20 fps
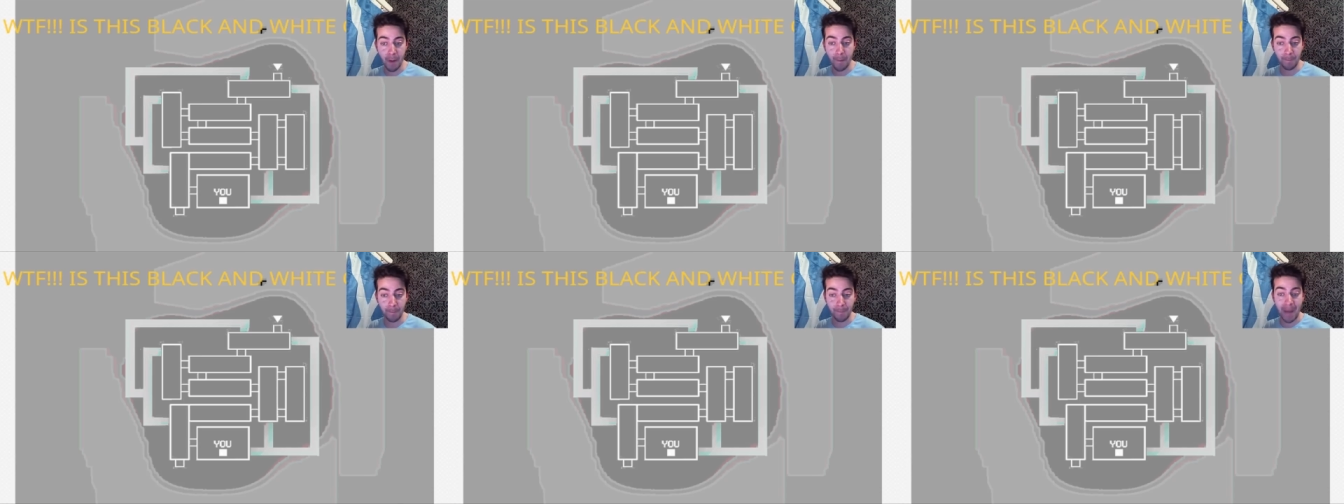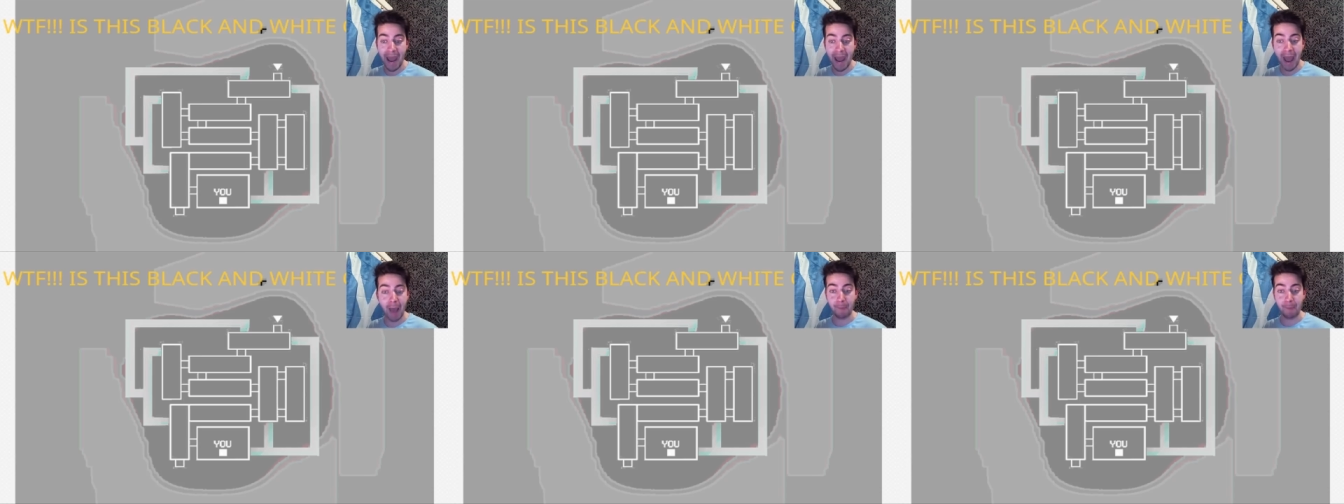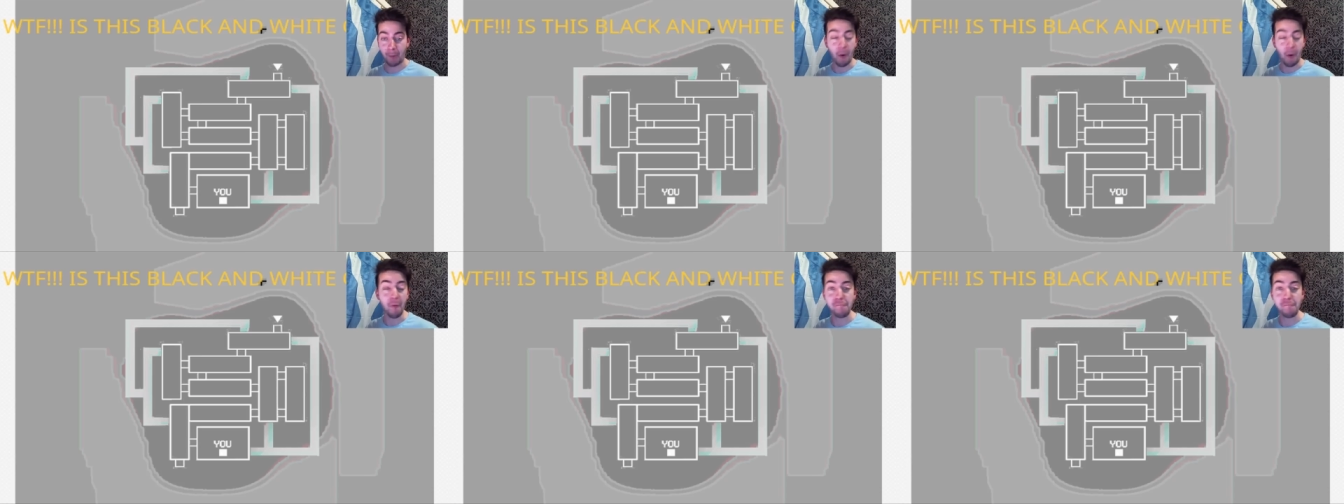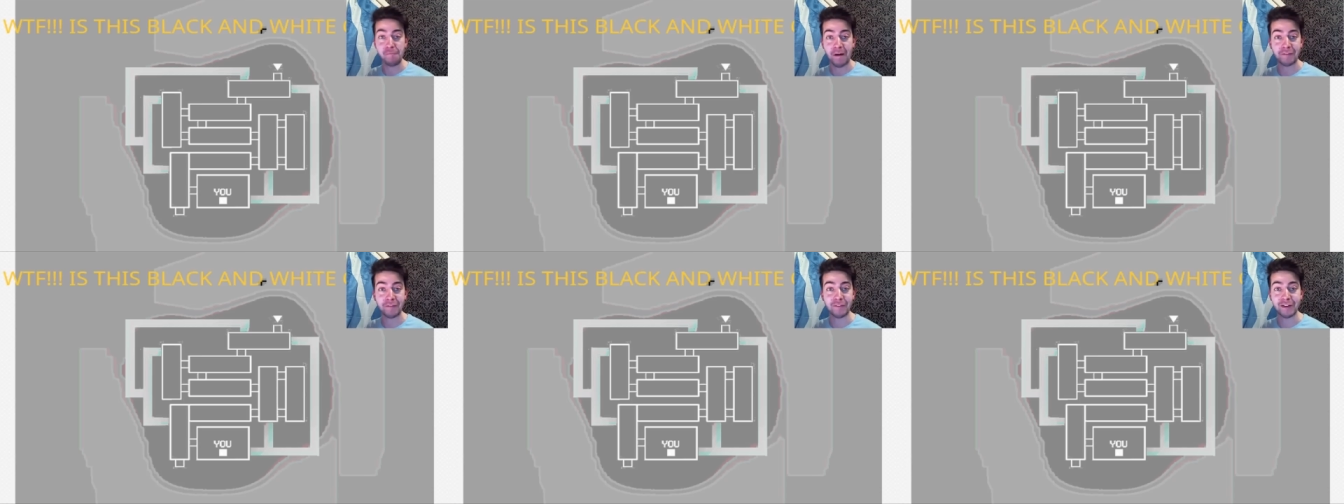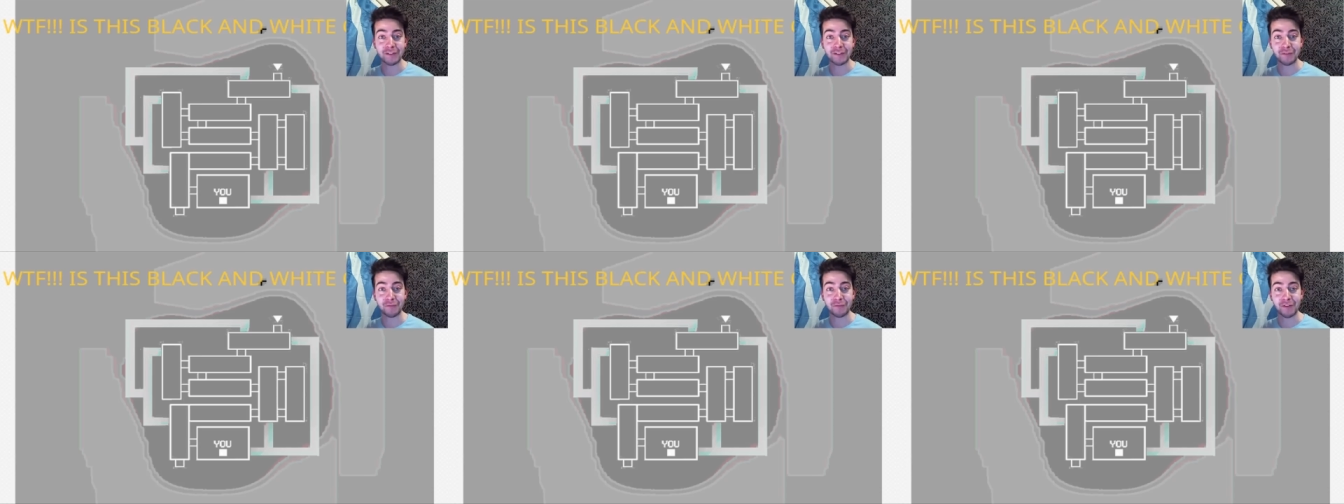map of Five
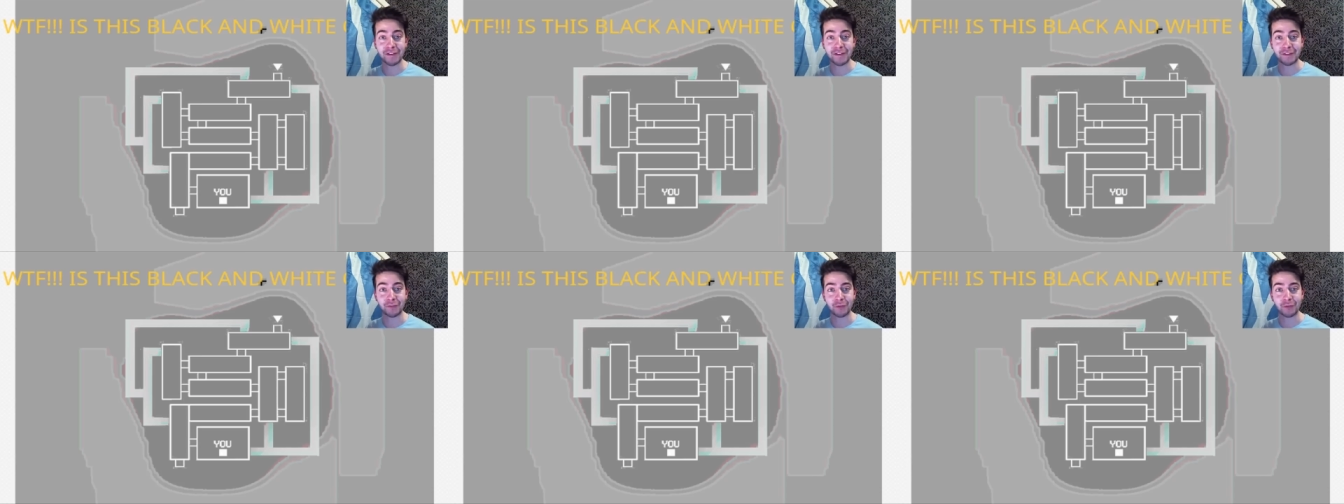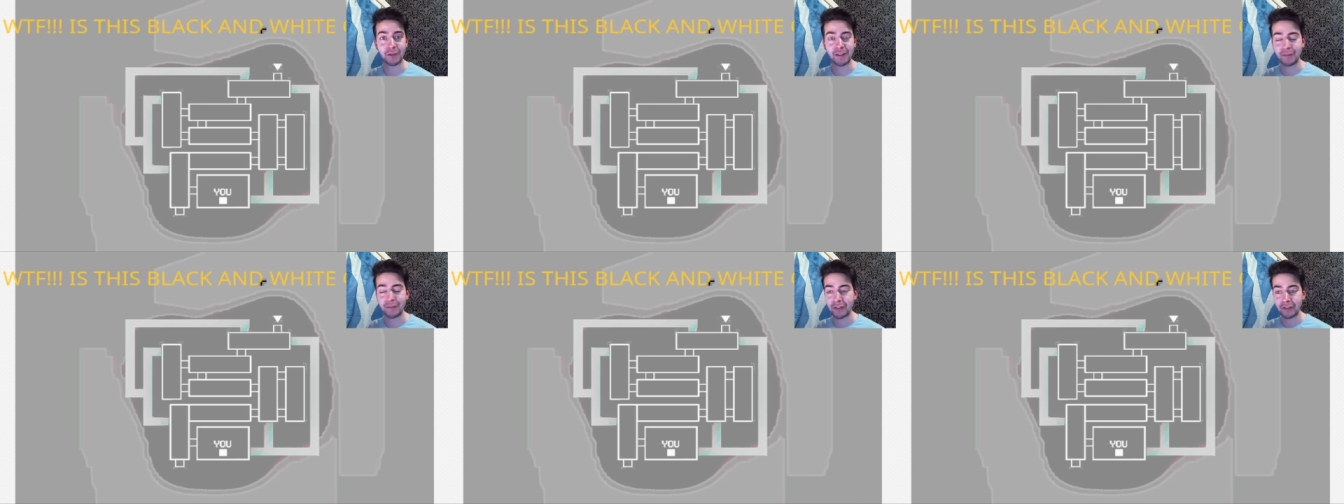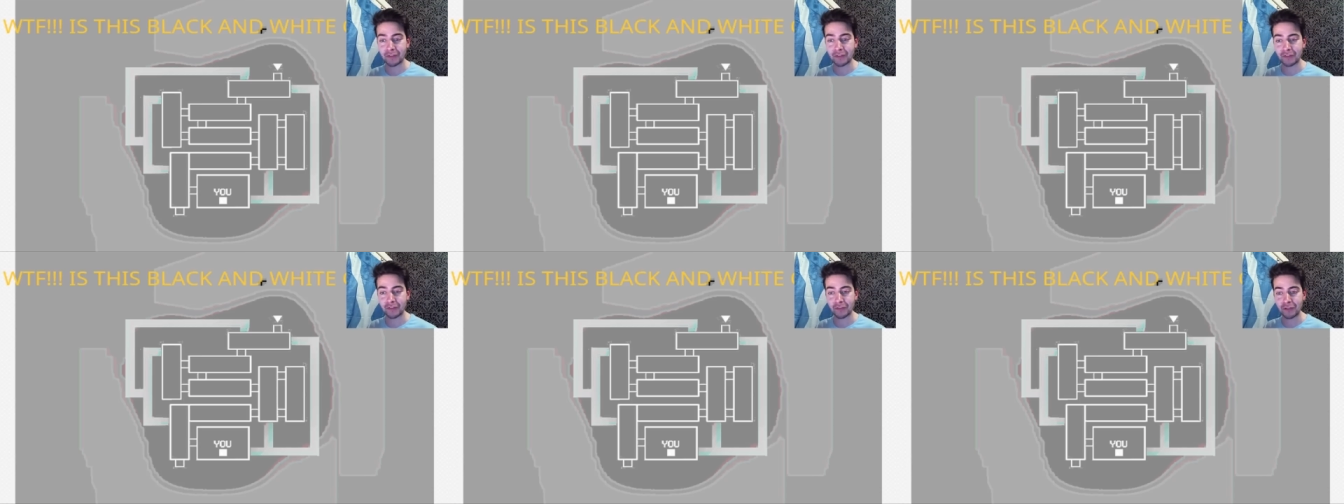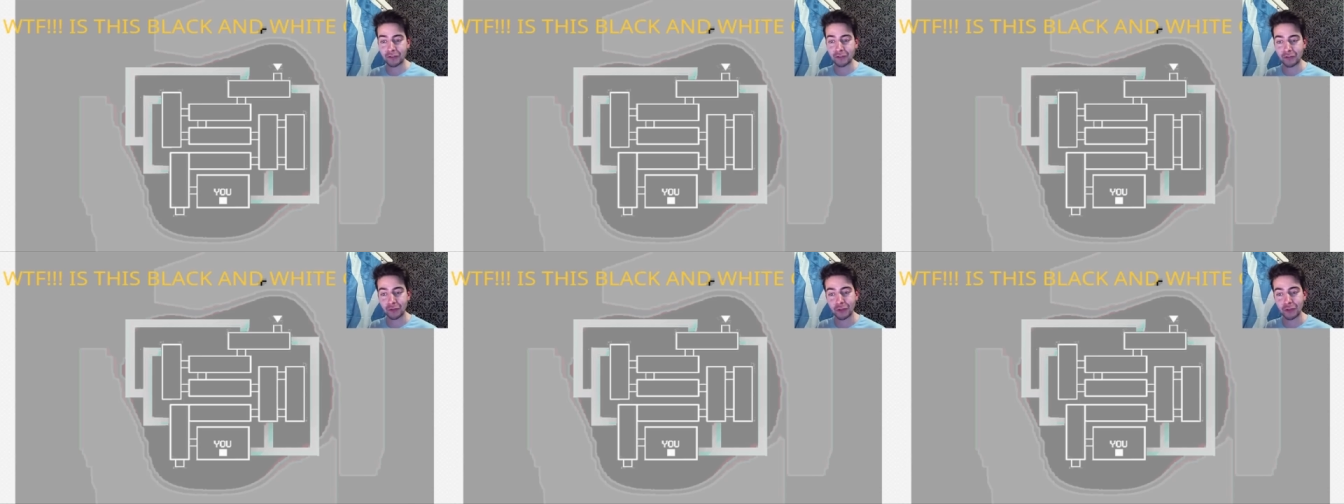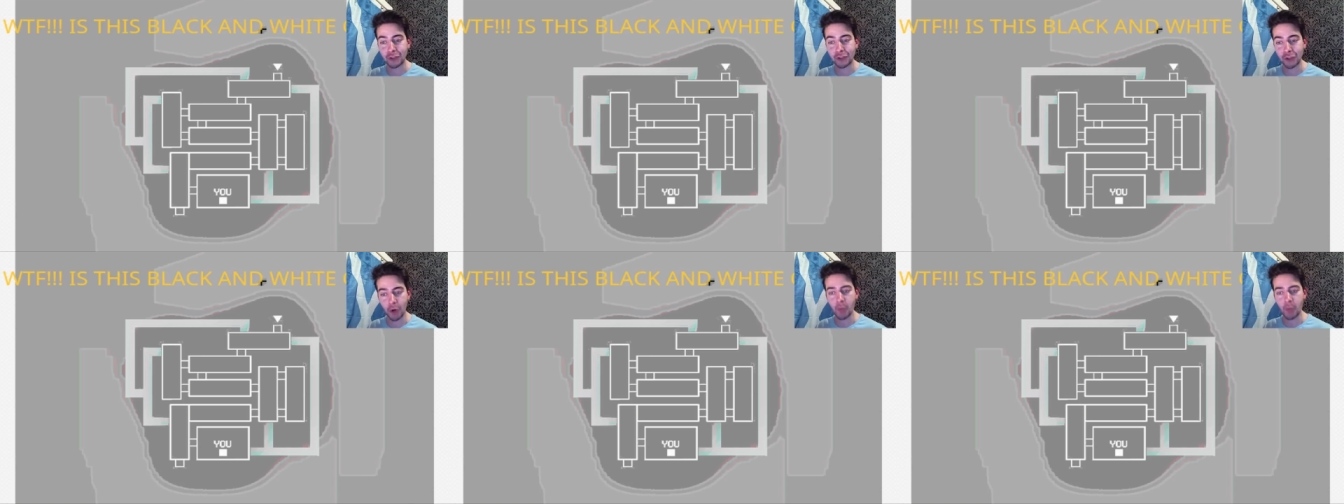Nights at Freddy's 3, this this could
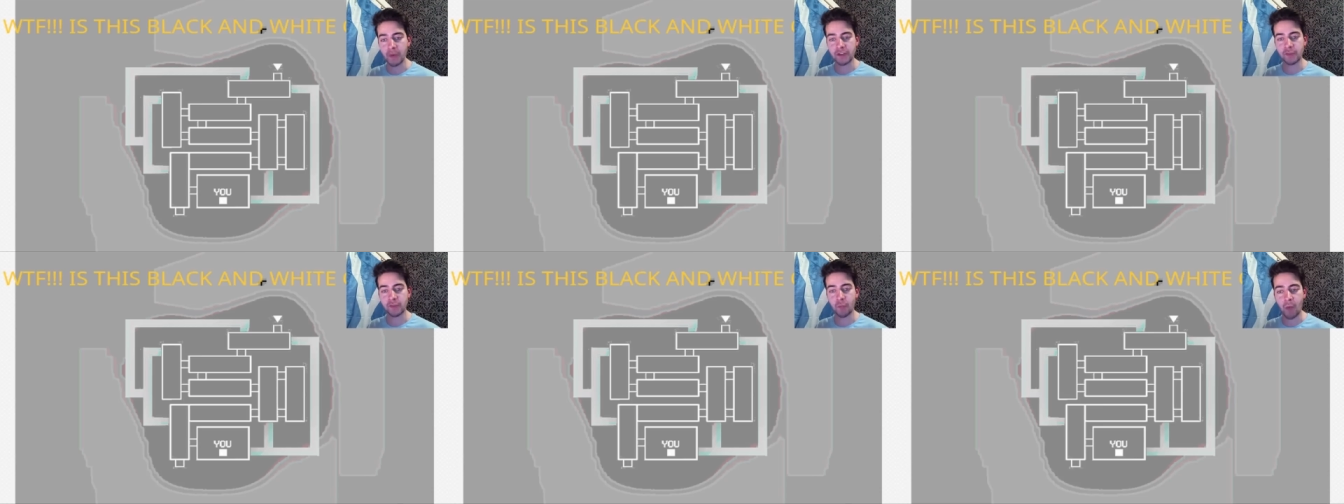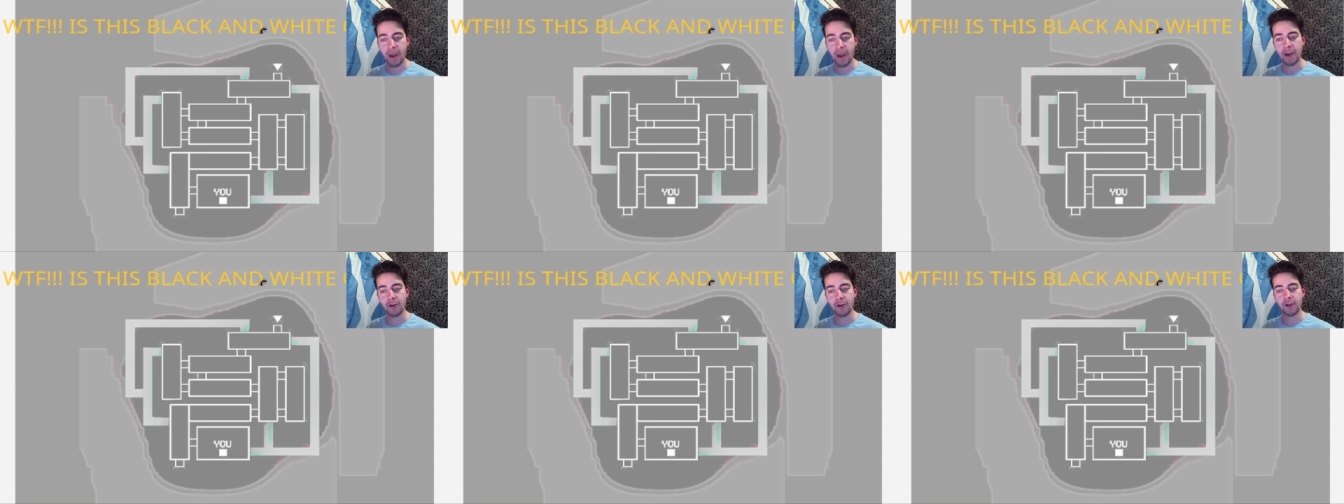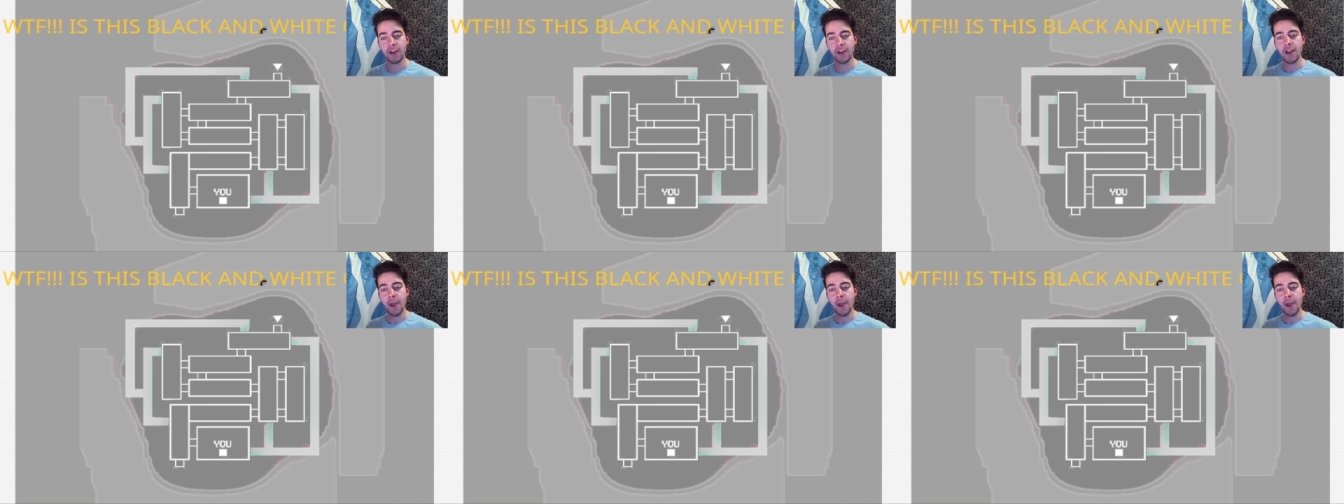show us where,